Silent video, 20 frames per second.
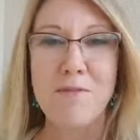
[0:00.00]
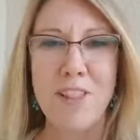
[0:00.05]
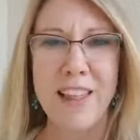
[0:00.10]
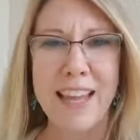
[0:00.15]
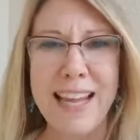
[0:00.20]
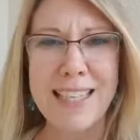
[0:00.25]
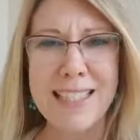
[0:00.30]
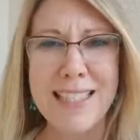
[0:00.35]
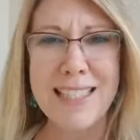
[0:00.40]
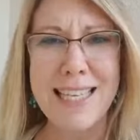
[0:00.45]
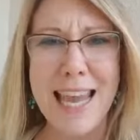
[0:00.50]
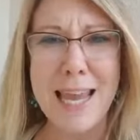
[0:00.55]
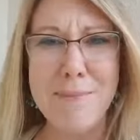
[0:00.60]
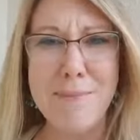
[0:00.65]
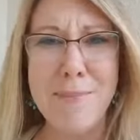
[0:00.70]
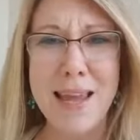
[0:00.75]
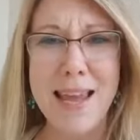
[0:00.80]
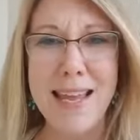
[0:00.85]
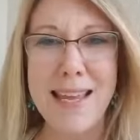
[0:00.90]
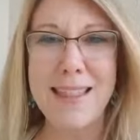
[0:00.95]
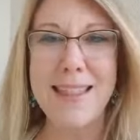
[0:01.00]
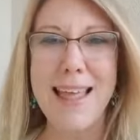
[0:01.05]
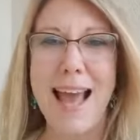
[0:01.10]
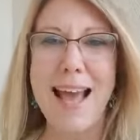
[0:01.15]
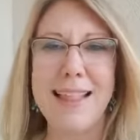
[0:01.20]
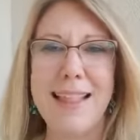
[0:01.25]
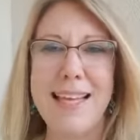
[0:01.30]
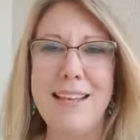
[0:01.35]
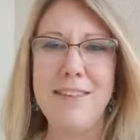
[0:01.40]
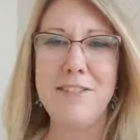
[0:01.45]
landscaping,
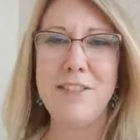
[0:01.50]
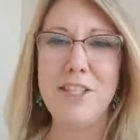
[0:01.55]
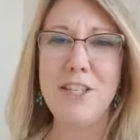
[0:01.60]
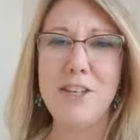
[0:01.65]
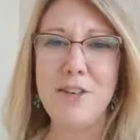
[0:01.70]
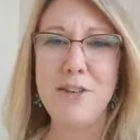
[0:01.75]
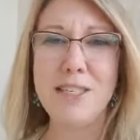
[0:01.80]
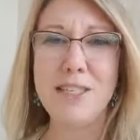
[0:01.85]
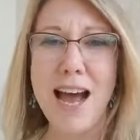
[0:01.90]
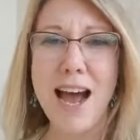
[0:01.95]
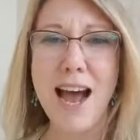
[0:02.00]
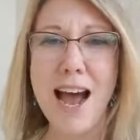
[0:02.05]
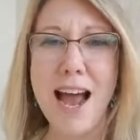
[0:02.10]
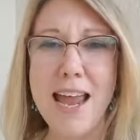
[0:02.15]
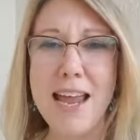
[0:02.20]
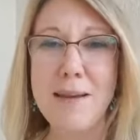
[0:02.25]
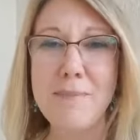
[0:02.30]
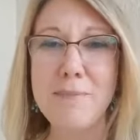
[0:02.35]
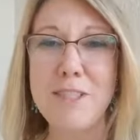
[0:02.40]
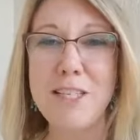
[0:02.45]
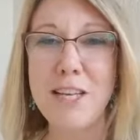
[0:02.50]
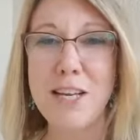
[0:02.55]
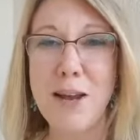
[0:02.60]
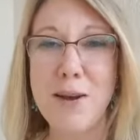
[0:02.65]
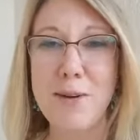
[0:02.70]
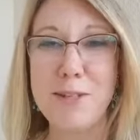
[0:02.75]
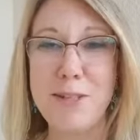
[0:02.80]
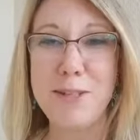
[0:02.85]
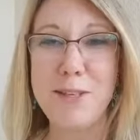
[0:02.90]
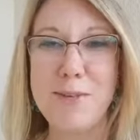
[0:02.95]
that leaves you time to
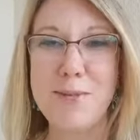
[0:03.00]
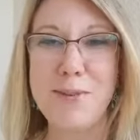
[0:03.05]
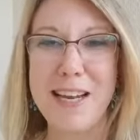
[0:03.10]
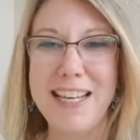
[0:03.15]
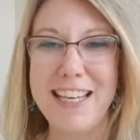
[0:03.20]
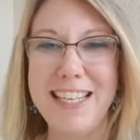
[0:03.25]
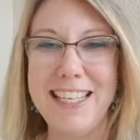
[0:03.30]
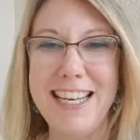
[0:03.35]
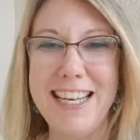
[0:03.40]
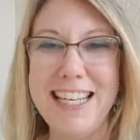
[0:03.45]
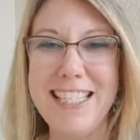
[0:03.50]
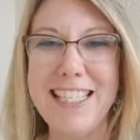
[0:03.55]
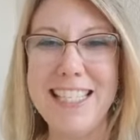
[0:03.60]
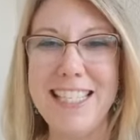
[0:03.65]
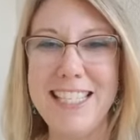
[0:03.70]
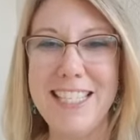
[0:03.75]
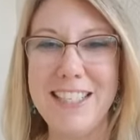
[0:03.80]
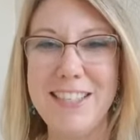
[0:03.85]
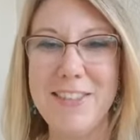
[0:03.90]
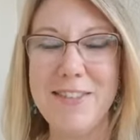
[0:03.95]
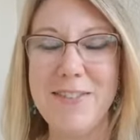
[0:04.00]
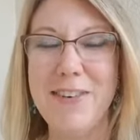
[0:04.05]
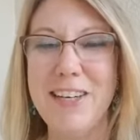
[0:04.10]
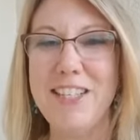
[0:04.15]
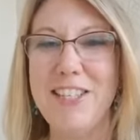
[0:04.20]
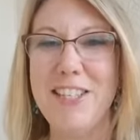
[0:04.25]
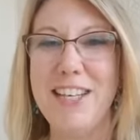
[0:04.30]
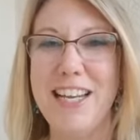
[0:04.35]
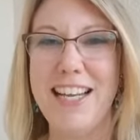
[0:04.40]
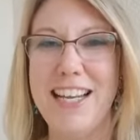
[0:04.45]
go do what you need to do,
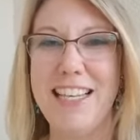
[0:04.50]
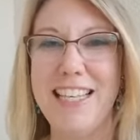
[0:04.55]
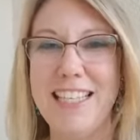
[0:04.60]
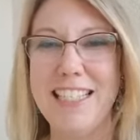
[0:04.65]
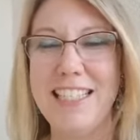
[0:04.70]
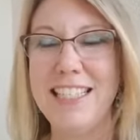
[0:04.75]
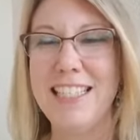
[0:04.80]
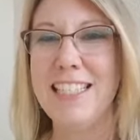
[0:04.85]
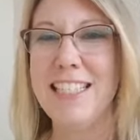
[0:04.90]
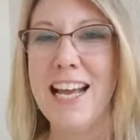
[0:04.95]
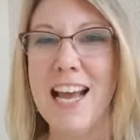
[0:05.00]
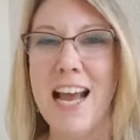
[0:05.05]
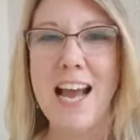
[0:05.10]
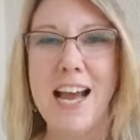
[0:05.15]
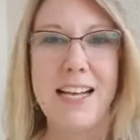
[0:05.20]
which is